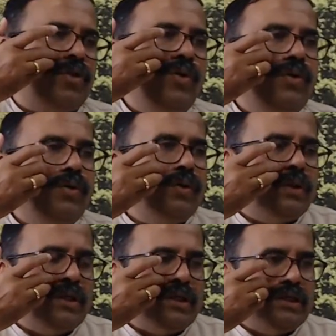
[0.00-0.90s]
through
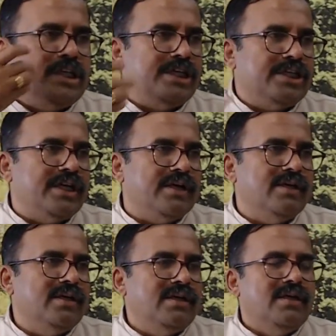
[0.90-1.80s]
teaching.
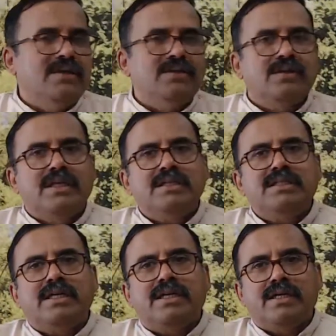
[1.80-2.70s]
So this is
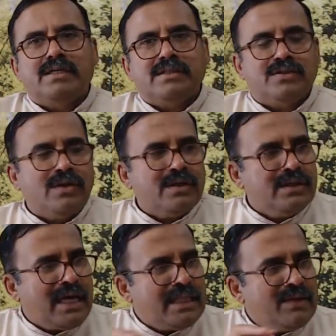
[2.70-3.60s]
the, so
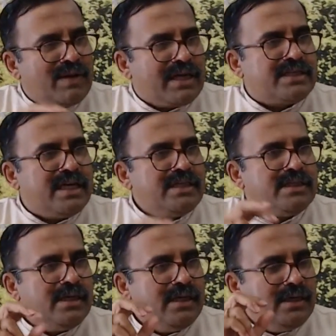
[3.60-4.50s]
Yadnavalkya
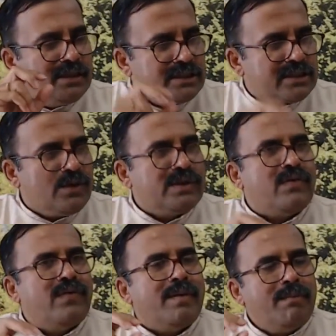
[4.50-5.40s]
says,
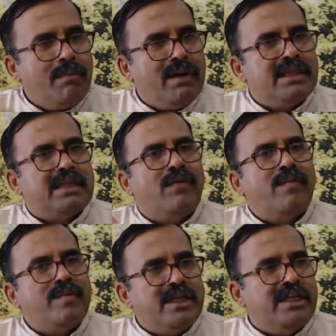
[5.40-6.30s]
Shrotavyam
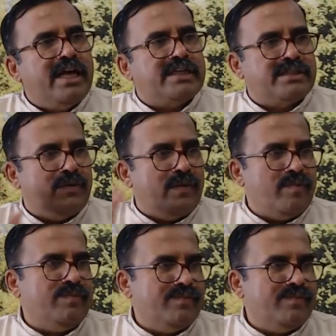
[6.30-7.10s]
Mantavyam Nidhyastavyam.